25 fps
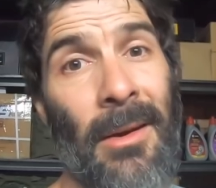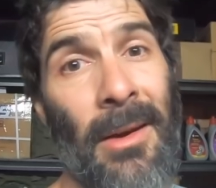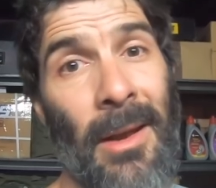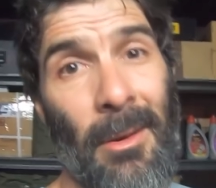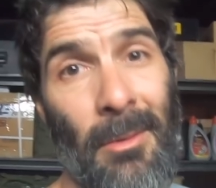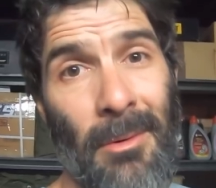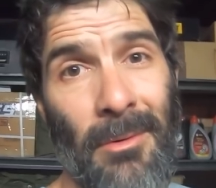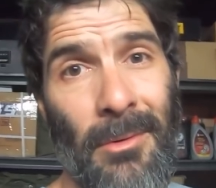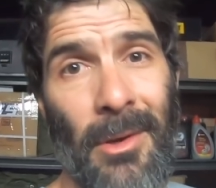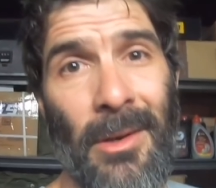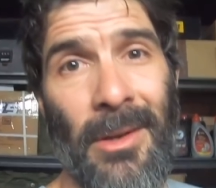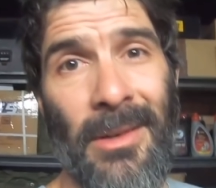
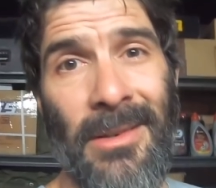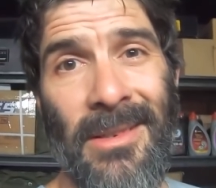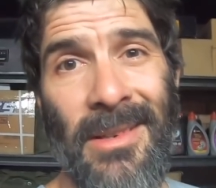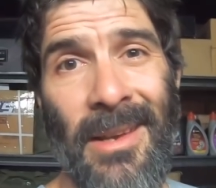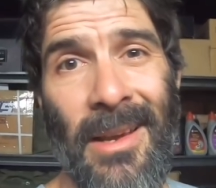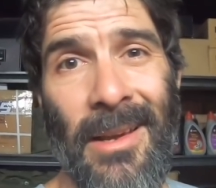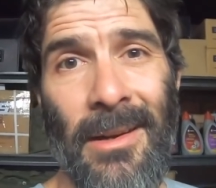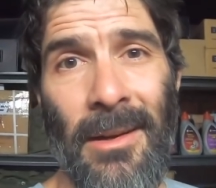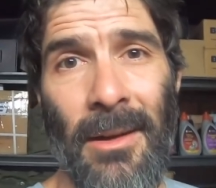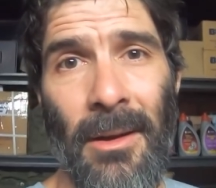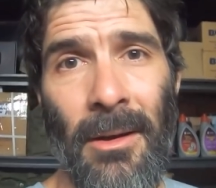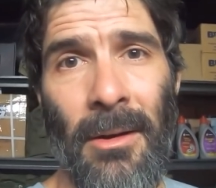now we've got a
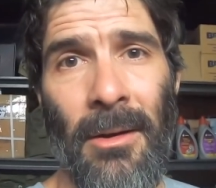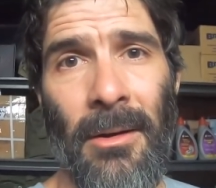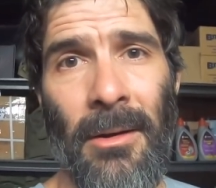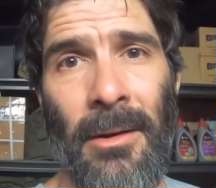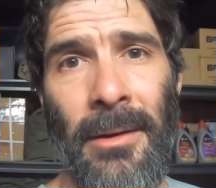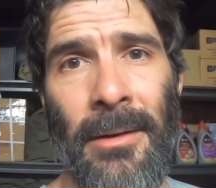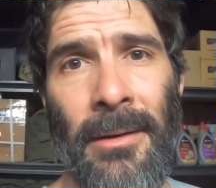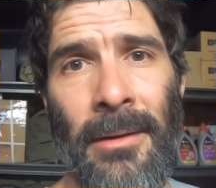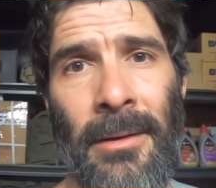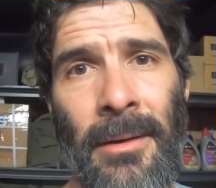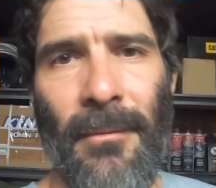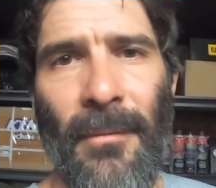
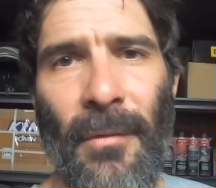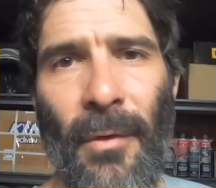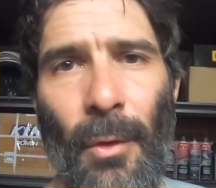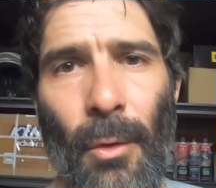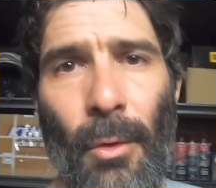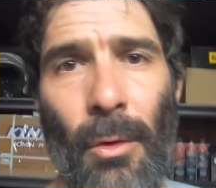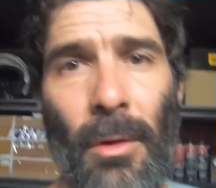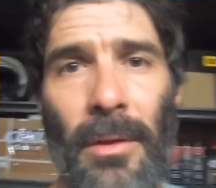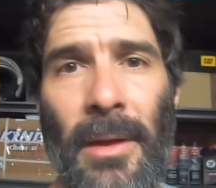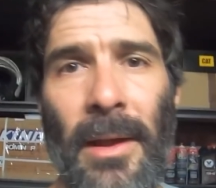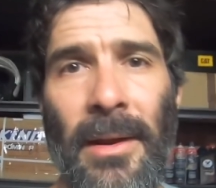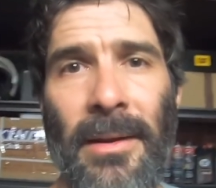deadline for
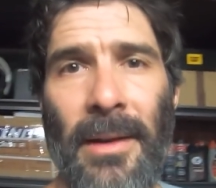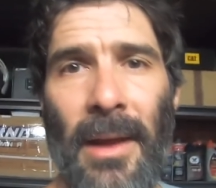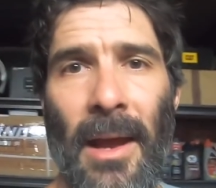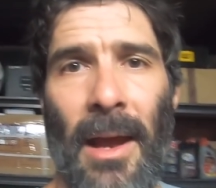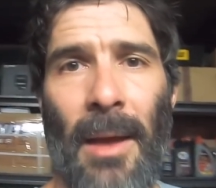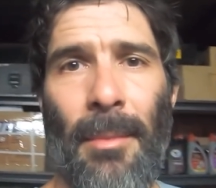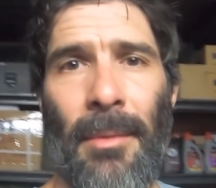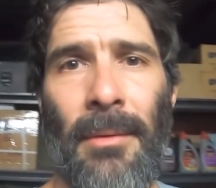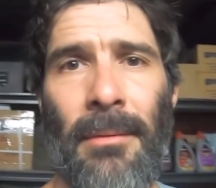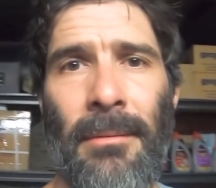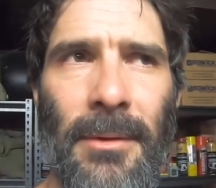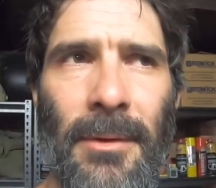all of that to
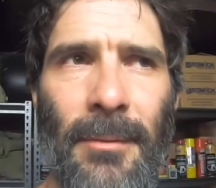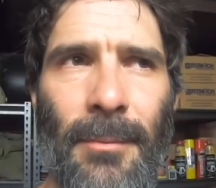happen.